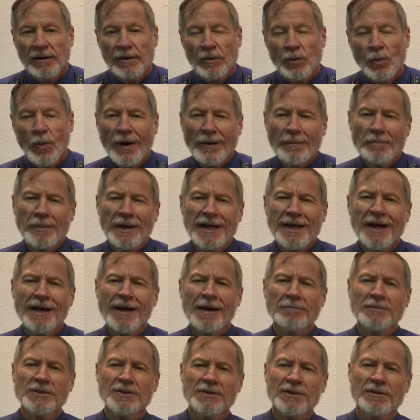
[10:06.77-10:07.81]
What
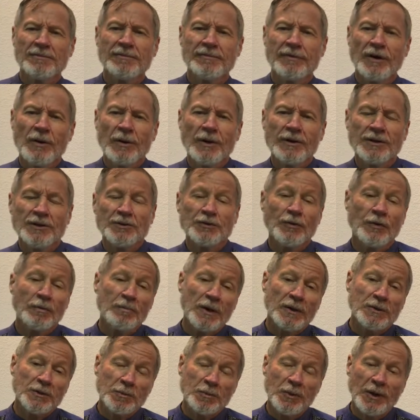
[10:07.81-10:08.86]
becomes the focus for
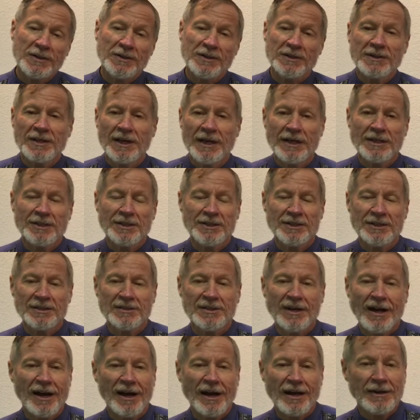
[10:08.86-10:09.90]
most presentations?
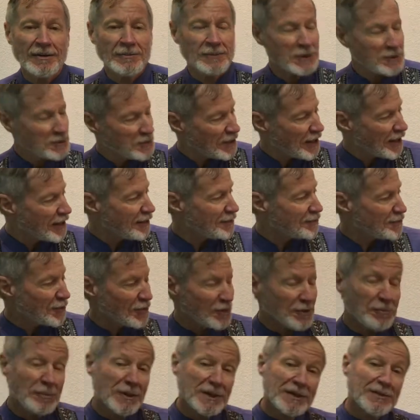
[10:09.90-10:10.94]
I would say it's
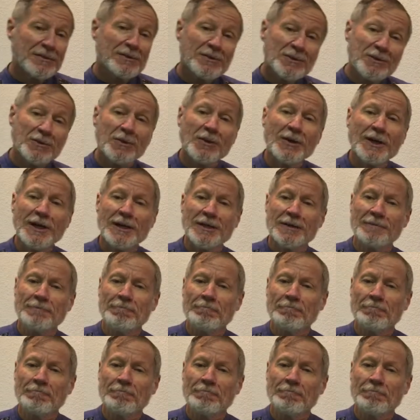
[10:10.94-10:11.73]
going to be the screen.